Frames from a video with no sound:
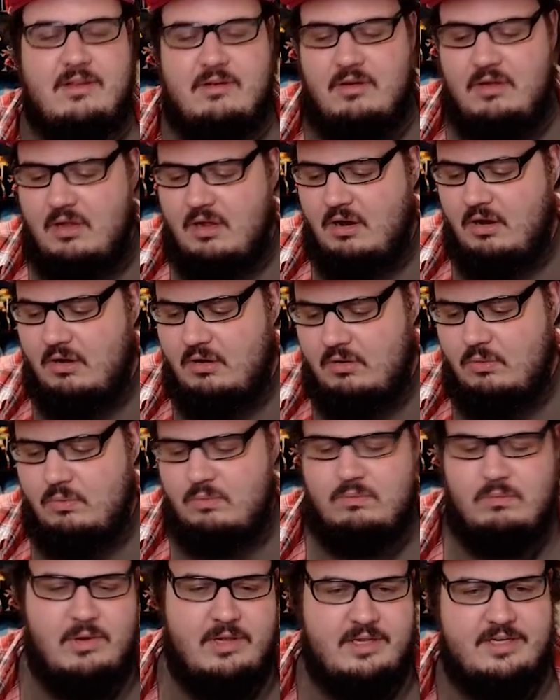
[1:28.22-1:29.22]
they're all
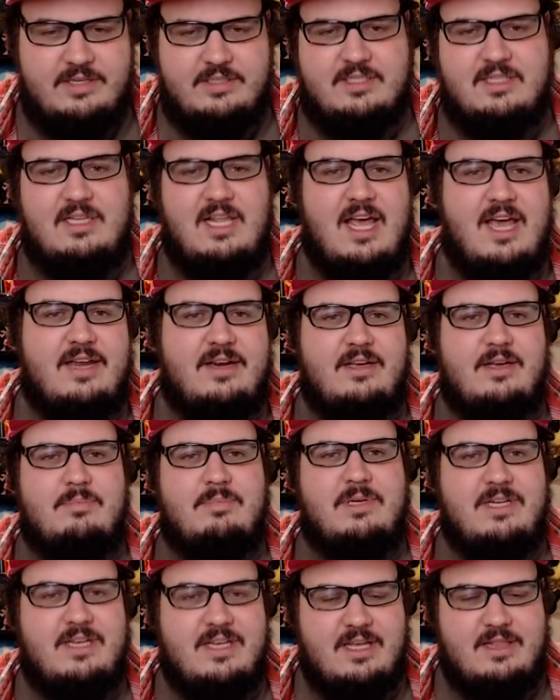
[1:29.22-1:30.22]
willing to line up
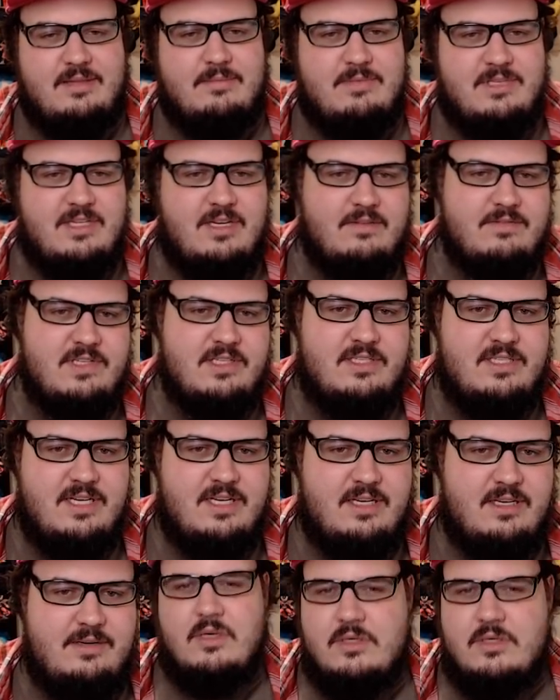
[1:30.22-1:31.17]
and get themselves a ticket.